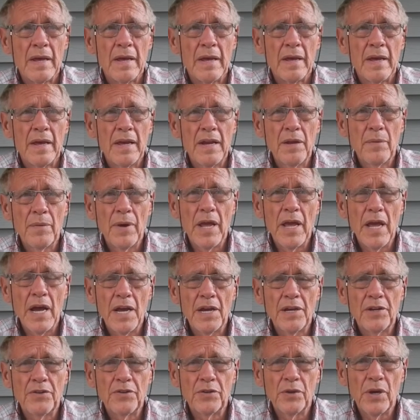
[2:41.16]
Anyway, I
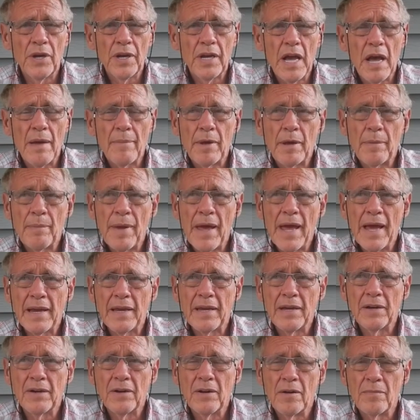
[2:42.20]
enjoy coming back
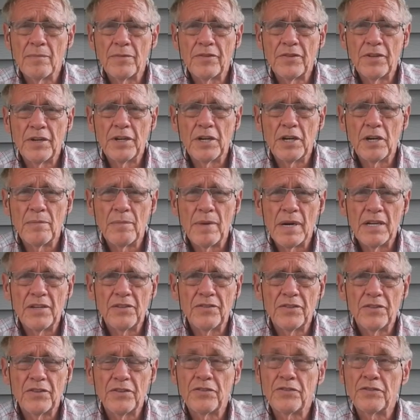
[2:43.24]
here. I'm sitting on my
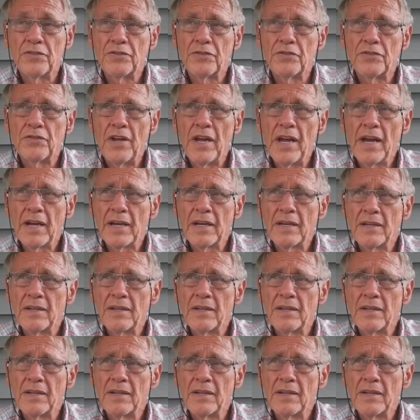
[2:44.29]
sister's deck.